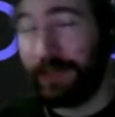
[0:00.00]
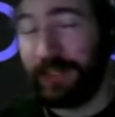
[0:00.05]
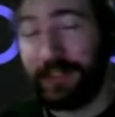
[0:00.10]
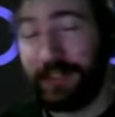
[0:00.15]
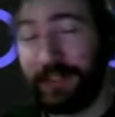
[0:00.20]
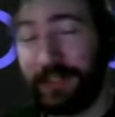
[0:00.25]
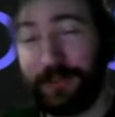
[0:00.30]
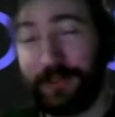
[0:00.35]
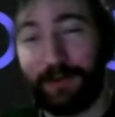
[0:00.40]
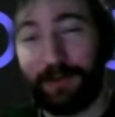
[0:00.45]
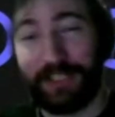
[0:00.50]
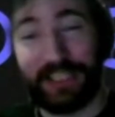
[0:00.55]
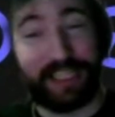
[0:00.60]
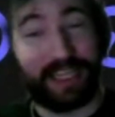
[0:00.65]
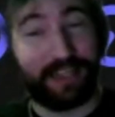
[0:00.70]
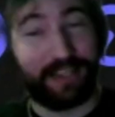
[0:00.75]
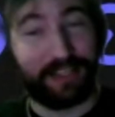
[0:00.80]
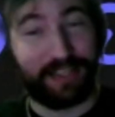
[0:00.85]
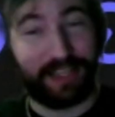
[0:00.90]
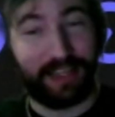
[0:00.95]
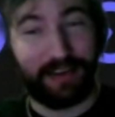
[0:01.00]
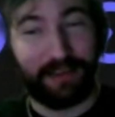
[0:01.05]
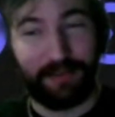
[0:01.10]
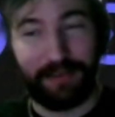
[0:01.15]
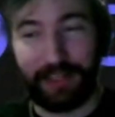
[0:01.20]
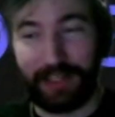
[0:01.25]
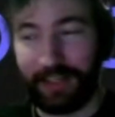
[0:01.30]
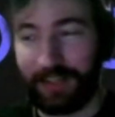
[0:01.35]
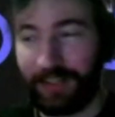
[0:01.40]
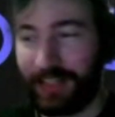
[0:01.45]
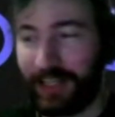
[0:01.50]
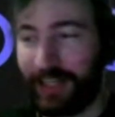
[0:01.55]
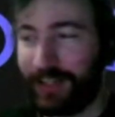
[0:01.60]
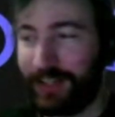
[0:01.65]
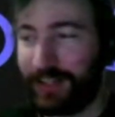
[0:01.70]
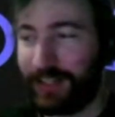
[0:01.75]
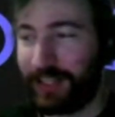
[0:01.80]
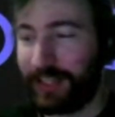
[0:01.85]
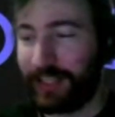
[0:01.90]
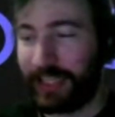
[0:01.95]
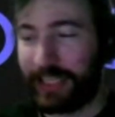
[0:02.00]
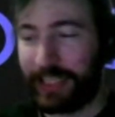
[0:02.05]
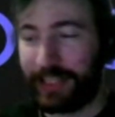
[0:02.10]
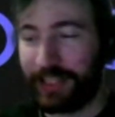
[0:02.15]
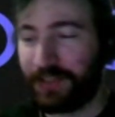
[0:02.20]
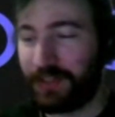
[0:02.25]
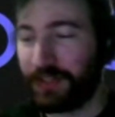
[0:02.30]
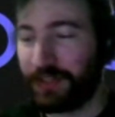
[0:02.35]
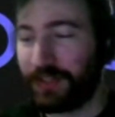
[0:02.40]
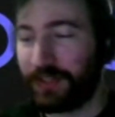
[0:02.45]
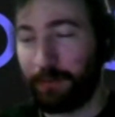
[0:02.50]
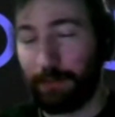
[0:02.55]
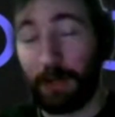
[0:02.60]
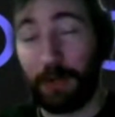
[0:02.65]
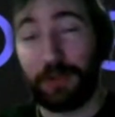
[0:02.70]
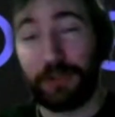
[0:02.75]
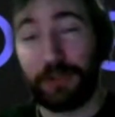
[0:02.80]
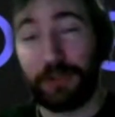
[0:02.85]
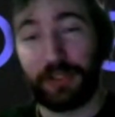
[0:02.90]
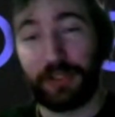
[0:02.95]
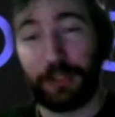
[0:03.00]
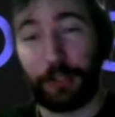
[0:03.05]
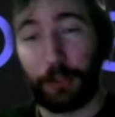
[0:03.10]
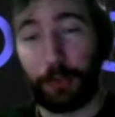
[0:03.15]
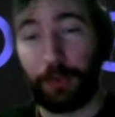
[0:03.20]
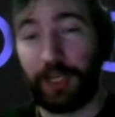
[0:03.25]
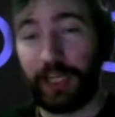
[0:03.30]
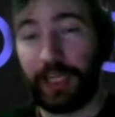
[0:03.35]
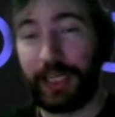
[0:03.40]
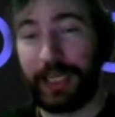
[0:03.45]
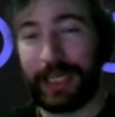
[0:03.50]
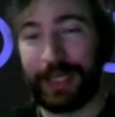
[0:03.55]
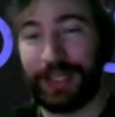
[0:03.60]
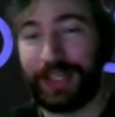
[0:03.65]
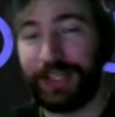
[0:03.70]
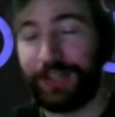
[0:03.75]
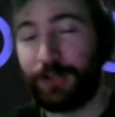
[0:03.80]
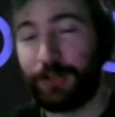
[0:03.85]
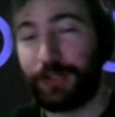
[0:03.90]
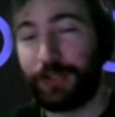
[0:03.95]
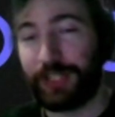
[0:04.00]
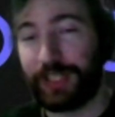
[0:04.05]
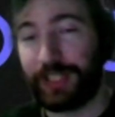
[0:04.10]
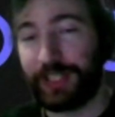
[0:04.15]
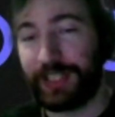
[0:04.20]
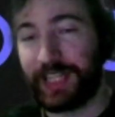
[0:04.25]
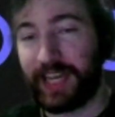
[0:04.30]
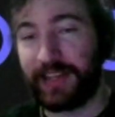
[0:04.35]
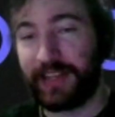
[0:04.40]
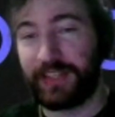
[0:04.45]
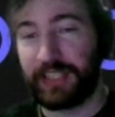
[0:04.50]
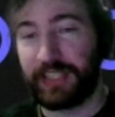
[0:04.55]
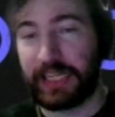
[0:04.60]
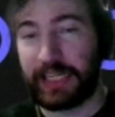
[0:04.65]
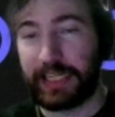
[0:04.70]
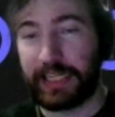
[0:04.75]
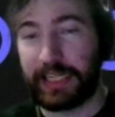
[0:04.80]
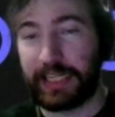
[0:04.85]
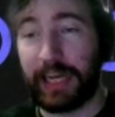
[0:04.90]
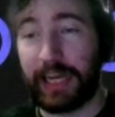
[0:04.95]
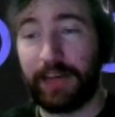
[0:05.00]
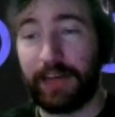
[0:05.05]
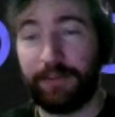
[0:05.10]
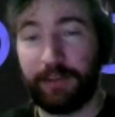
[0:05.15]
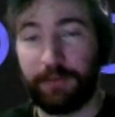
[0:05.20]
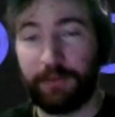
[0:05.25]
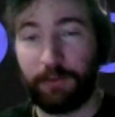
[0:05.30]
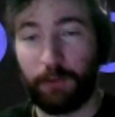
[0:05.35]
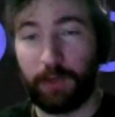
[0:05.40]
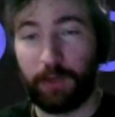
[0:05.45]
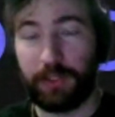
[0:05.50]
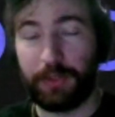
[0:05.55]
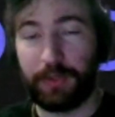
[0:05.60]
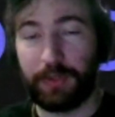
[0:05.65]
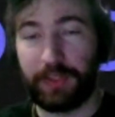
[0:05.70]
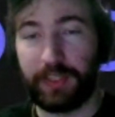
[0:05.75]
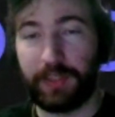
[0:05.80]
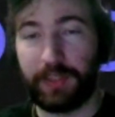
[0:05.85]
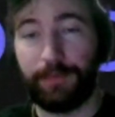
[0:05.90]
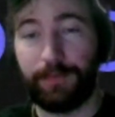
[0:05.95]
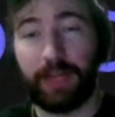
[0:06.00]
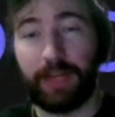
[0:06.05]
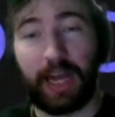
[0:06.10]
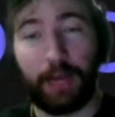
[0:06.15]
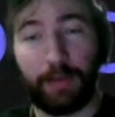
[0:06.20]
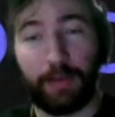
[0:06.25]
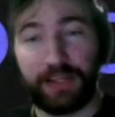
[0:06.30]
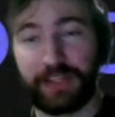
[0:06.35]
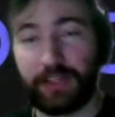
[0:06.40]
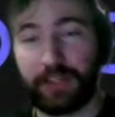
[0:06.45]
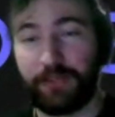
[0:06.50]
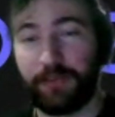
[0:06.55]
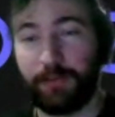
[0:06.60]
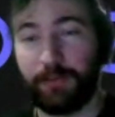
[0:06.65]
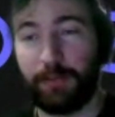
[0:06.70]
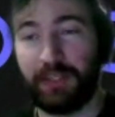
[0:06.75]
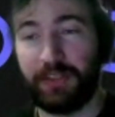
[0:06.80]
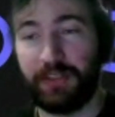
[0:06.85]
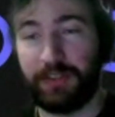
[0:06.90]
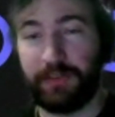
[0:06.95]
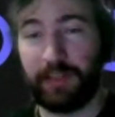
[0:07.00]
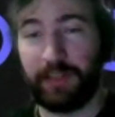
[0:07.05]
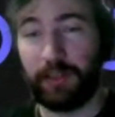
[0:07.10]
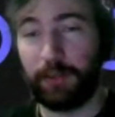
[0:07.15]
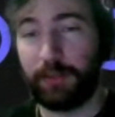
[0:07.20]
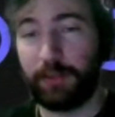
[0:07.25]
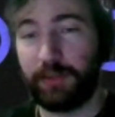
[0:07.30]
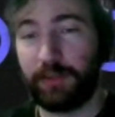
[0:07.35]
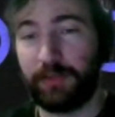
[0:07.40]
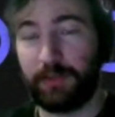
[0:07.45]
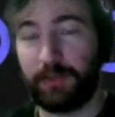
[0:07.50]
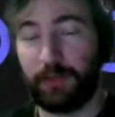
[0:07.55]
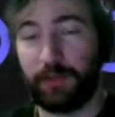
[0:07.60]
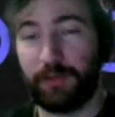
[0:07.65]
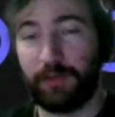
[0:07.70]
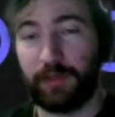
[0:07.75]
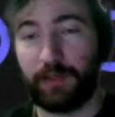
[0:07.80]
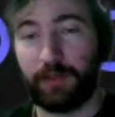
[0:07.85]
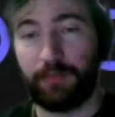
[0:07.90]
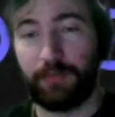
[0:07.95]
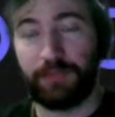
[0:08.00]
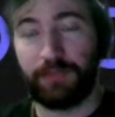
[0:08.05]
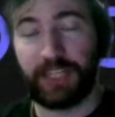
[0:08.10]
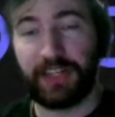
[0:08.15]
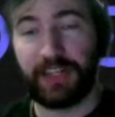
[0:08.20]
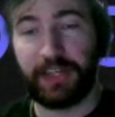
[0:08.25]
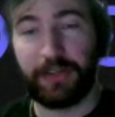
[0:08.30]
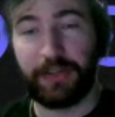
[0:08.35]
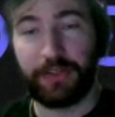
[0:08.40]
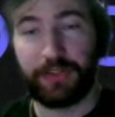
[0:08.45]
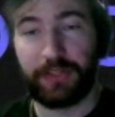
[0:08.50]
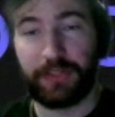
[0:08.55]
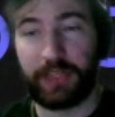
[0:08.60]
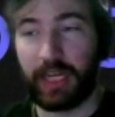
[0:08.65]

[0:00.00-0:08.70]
picture from a tech side of things, I'd say that this is the most unique and interesting tech stack I have ever worked with. And I myself have been a developer for over 10 years.